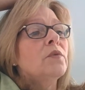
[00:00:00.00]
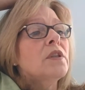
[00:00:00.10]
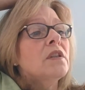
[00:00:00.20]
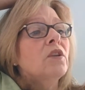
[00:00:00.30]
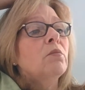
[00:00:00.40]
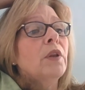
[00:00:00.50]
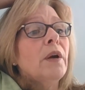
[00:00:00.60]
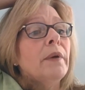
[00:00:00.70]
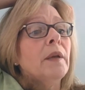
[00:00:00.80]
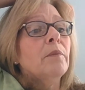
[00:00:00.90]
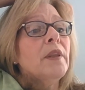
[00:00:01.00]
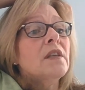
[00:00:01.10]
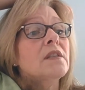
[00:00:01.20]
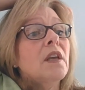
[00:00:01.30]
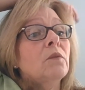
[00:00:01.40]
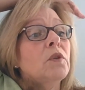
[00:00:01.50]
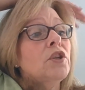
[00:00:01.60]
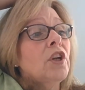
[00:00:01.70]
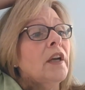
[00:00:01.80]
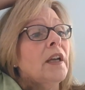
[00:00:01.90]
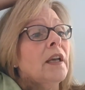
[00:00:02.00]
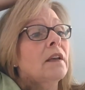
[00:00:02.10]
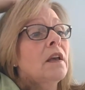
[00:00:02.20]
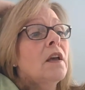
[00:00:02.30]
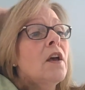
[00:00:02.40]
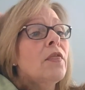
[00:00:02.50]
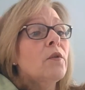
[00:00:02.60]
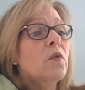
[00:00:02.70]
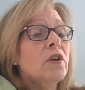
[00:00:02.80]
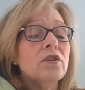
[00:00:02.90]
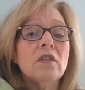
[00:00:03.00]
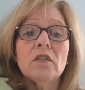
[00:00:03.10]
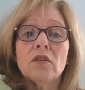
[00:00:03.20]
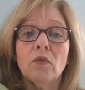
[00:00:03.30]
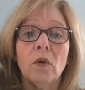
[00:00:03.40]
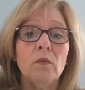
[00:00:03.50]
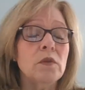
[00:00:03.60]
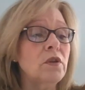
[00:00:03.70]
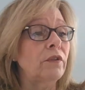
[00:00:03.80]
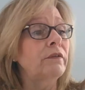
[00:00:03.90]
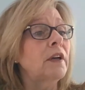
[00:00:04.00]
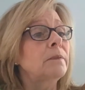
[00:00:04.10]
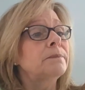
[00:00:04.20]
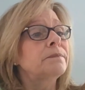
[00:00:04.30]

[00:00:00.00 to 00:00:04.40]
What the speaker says: was still blowing, but the sun was shining. The worst of the storm was over.